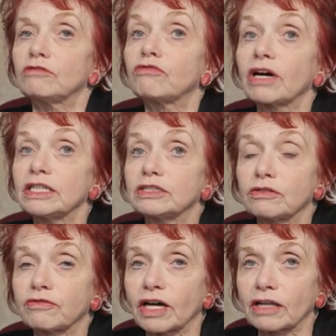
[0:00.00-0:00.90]

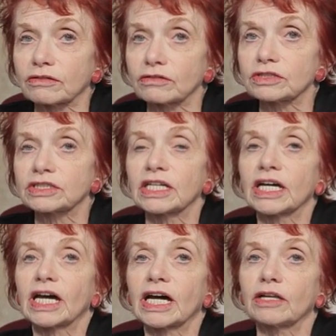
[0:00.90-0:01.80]
rights of others
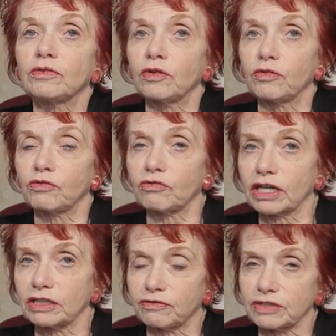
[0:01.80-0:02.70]
and the
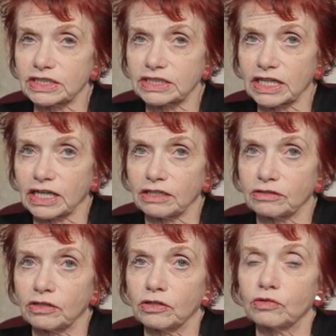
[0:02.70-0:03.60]
right of a
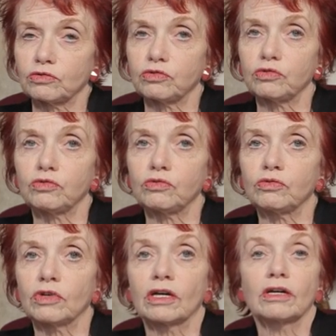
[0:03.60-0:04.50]
state to